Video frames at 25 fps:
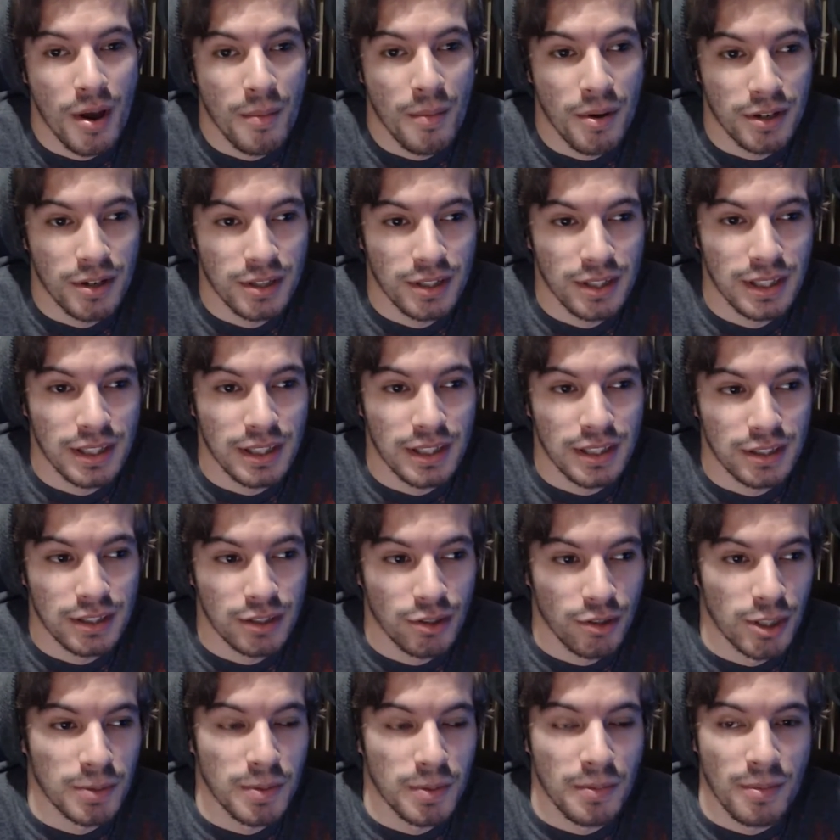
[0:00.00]
Personally, the
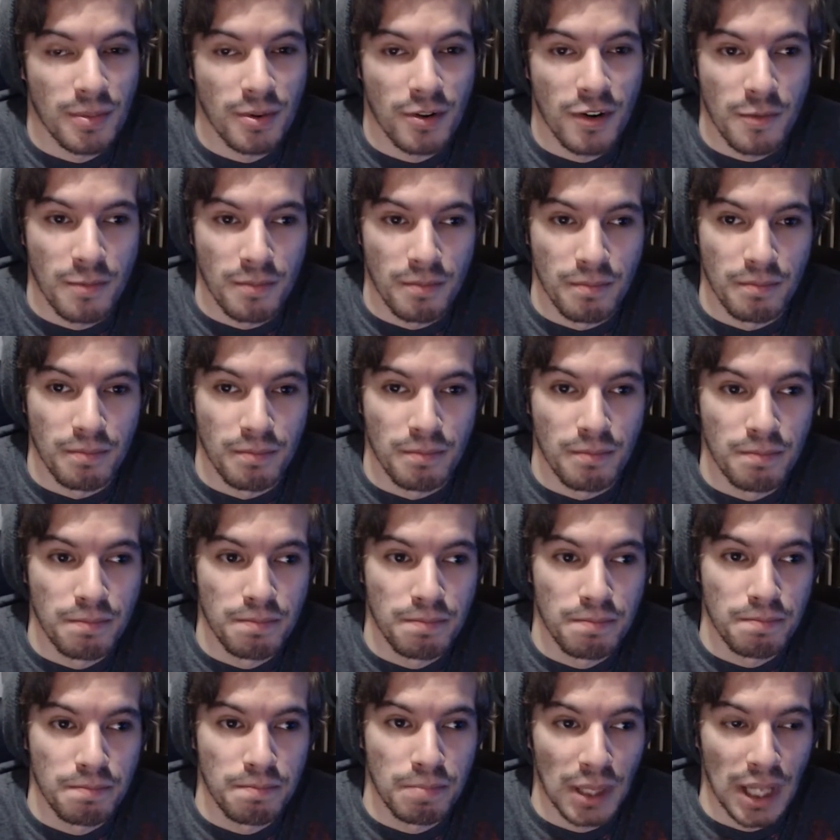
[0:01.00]
story's been very
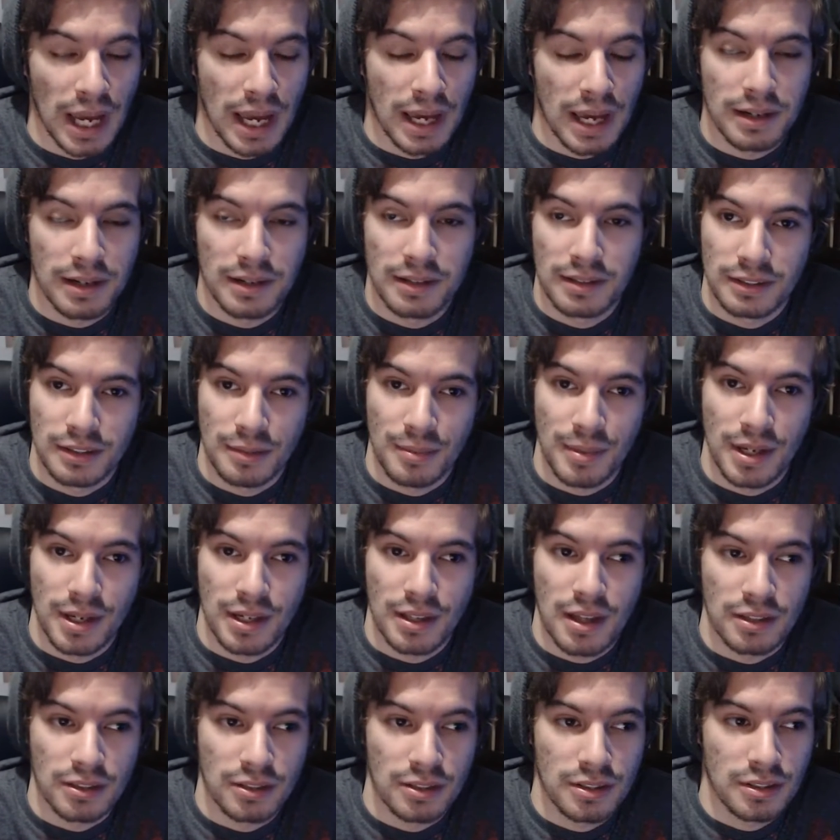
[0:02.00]
bland to me.
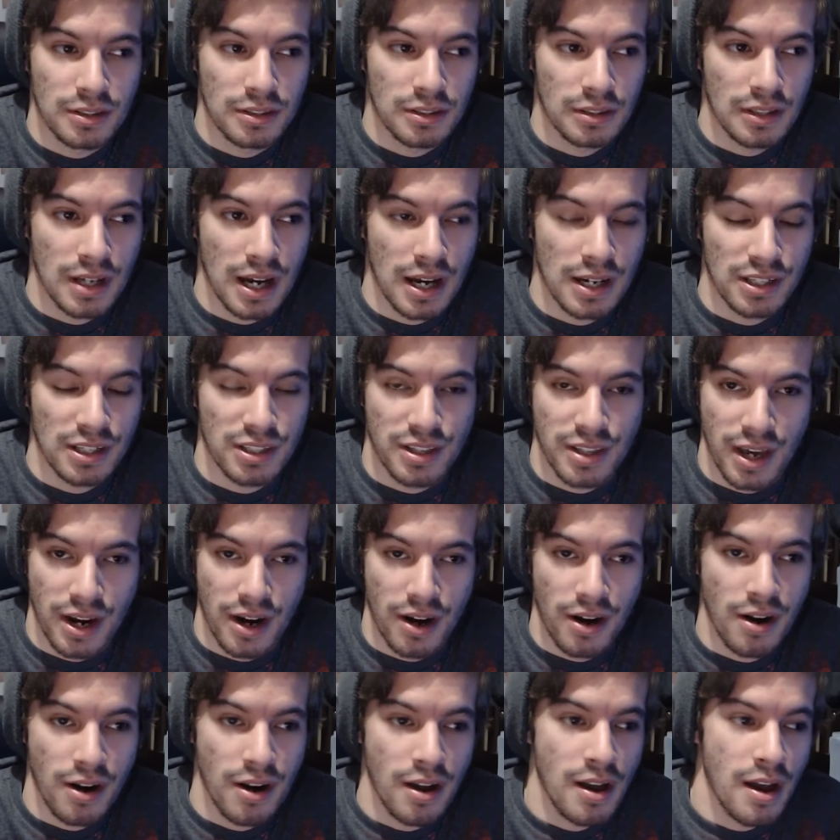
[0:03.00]
It's kind of just
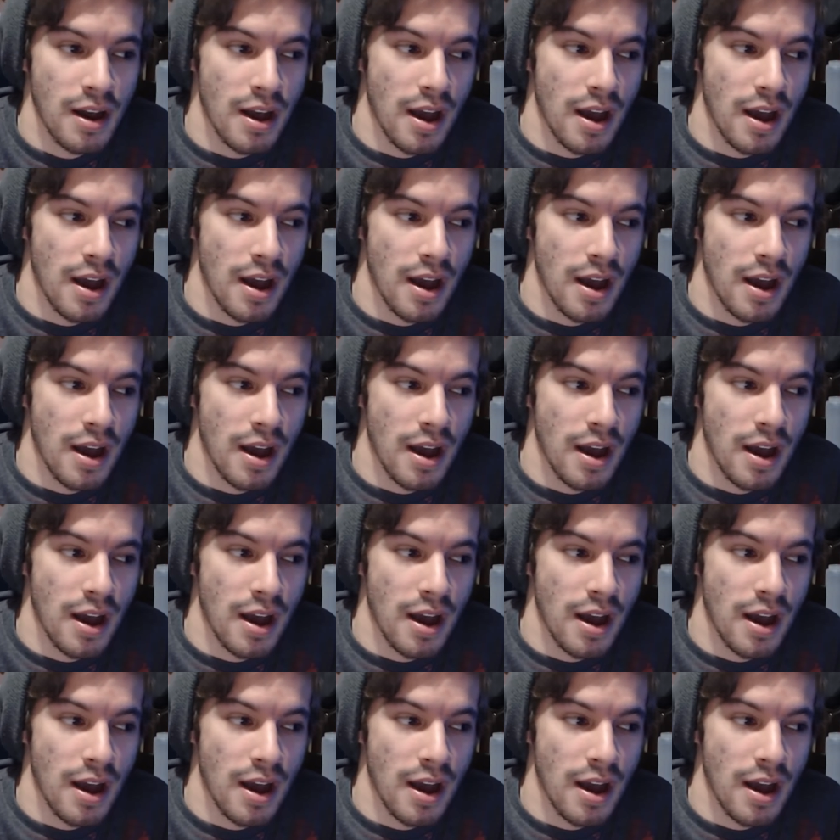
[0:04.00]
there.